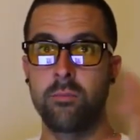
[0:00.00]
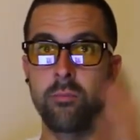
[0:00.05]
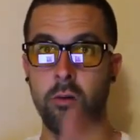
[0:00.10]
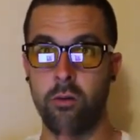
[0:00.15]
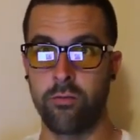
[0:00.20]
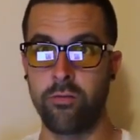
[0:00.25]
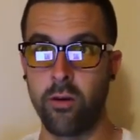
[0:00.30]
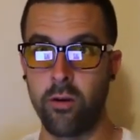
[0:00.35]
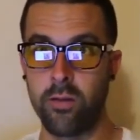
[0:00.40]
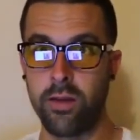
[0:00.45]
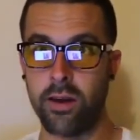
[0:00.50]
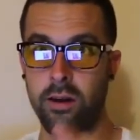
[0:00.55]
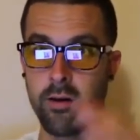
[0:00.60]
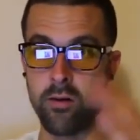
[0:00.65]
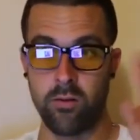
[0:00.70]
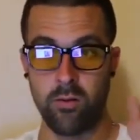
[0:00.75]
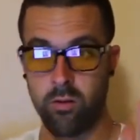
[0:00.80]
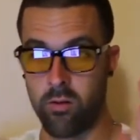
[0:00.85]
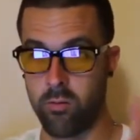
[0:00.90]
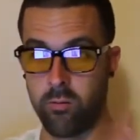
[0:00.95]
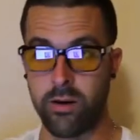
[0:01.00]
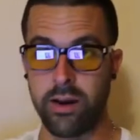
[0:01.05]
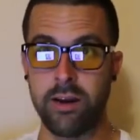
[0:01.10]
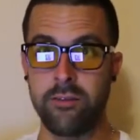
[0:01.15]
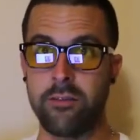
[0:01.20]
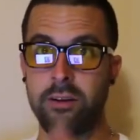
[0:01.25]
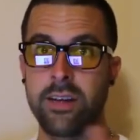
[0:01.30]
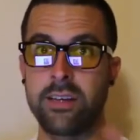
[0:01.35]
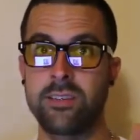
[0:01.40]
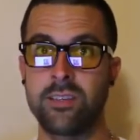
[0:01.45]
portfolio or
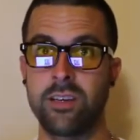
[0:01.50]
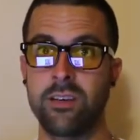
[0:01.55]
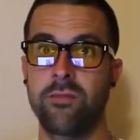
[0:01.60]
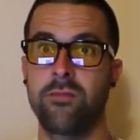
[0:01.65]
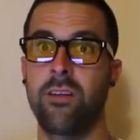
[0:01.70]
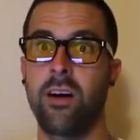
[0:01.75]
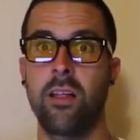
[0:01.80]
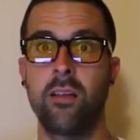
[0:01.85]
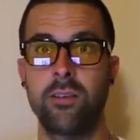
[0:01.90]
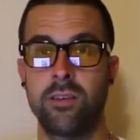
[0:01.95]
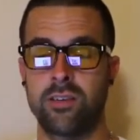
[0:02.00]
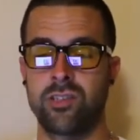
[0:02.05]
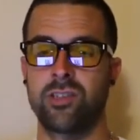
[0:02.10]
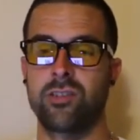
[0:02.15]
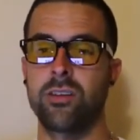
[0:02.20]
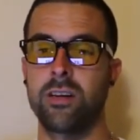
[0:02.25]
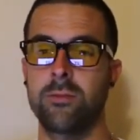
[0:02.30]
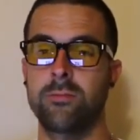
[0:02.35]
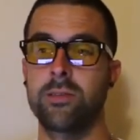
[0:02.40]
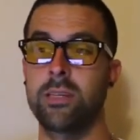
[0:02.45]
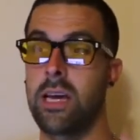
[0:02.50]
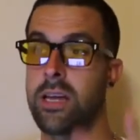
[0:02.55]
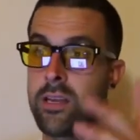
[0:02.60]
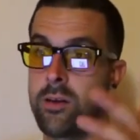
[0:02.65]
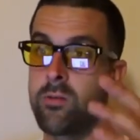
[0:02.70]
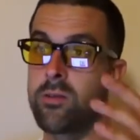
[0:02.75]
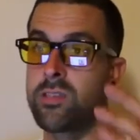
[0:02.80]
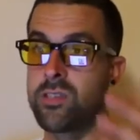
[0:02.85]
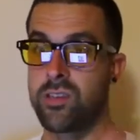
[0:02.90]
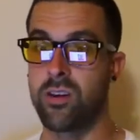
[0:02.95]
whatever it is that you follow, your scripts, and
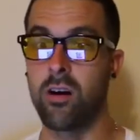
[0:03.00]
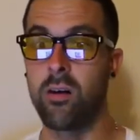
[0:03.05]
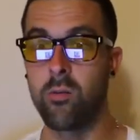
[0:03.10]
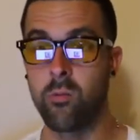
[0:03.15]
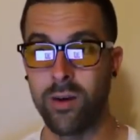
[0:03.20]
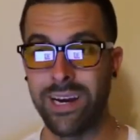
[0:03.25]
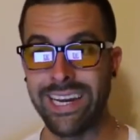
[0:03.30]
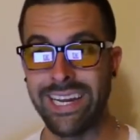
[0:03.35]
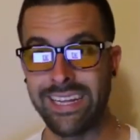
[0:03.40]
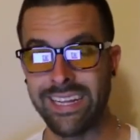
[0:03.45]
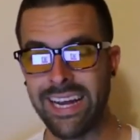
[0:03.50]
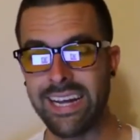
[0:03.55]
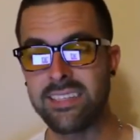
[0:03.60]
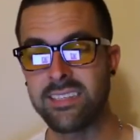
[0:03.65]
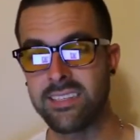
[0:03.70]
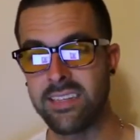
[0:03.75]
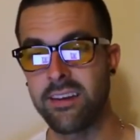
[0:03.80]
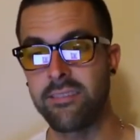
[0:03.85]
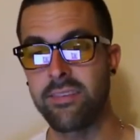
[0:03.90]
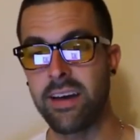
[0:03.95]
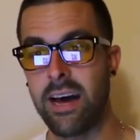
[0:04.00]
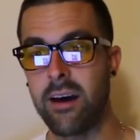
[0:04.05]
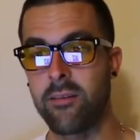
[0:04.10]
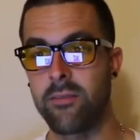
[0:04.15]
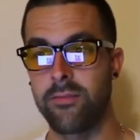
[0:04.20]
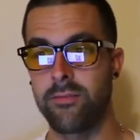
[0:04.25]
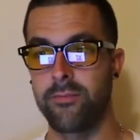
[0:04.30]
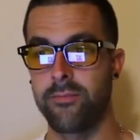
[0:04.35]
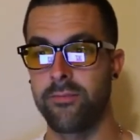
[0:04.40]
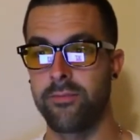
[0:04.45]
you would start weeding that stuff
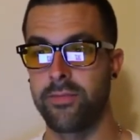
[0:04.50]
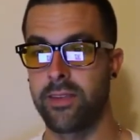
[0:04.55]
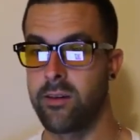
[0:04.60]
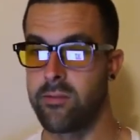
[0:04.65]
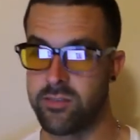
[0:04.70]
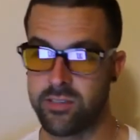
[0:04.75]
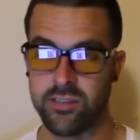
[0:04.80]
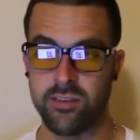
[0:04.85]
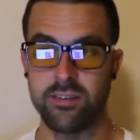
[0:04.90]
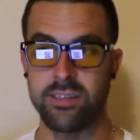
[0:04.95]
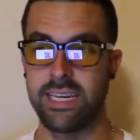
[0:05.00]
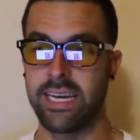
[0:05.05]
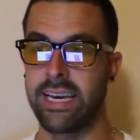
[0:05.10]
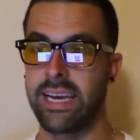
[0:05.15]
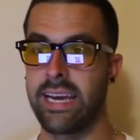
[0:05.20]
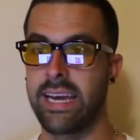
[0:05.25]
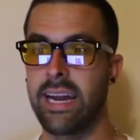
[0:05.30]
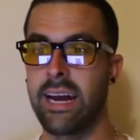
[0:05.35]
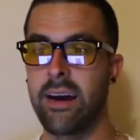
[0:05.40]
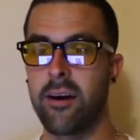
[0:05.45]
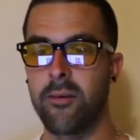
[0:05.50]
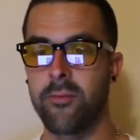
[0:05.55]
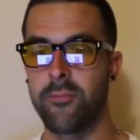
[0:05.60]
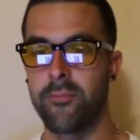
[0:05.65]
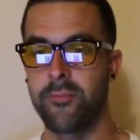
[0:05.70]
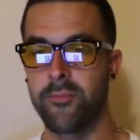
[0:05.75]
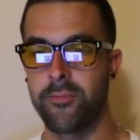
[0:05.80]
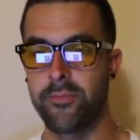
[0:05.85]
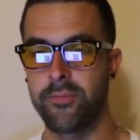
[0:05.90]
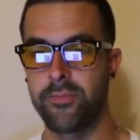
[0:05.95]
out. You would start taking it
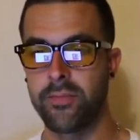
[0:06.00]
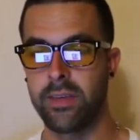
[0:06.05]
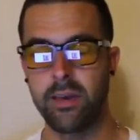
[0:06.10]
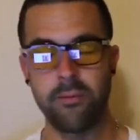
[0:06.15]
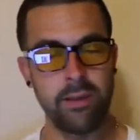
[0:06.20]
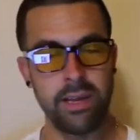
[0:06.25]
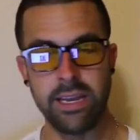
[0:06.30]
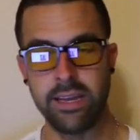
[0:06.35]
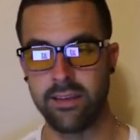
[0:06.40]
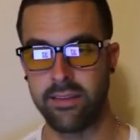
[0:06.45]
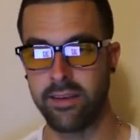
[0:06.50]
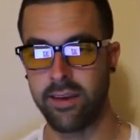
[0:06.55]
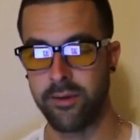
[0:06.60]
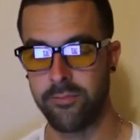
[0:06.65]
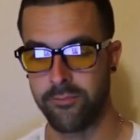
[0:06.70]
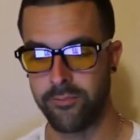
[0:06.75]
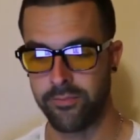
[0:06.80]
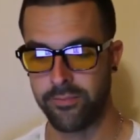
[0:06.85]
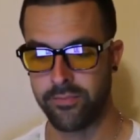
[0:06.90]
out immediately.